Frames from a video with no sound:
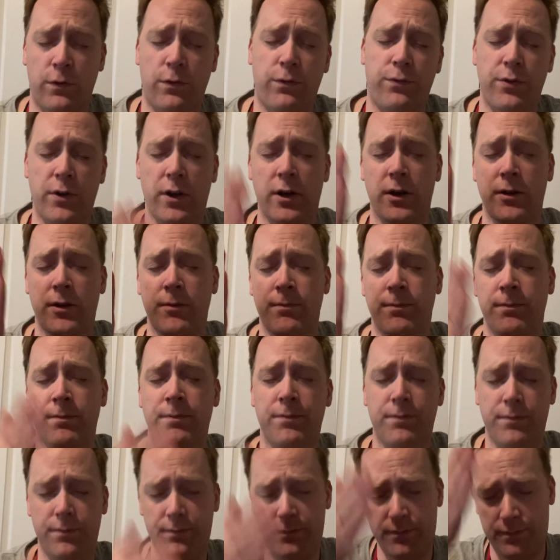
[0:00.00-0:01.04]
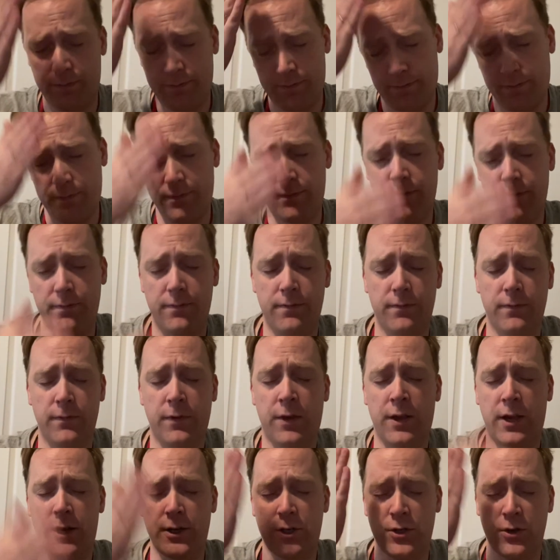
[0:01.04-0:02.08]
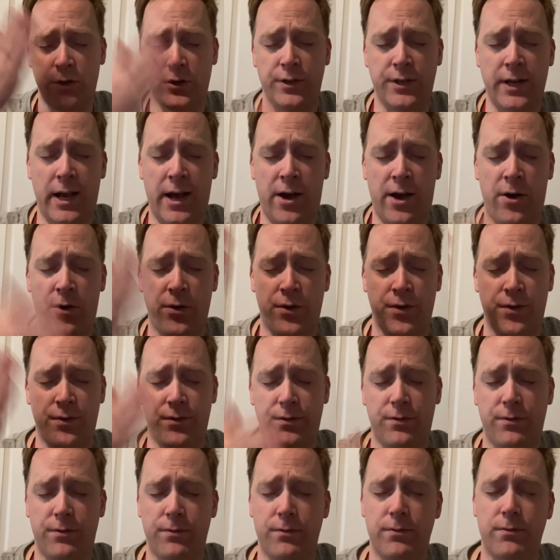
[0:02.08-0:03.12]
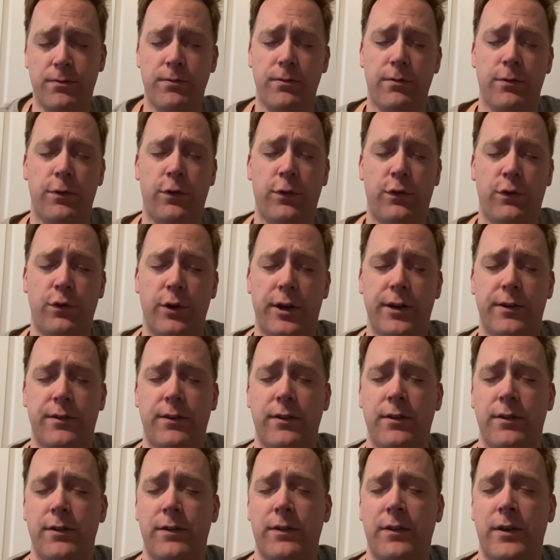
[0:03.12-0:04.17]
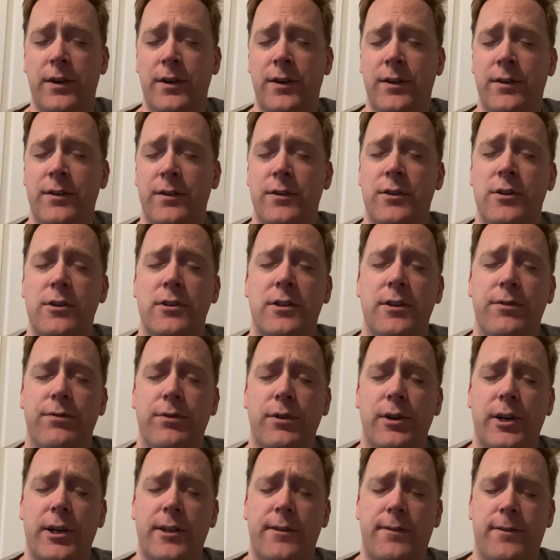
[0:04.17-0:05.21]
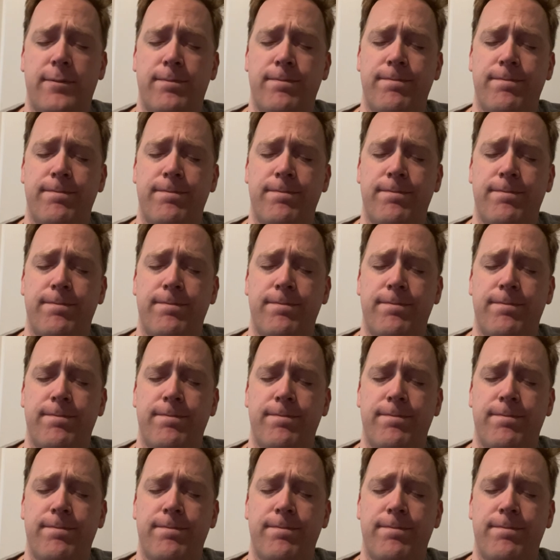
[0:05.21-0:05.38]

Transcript: from Keter down straight to the sun to Tiferet.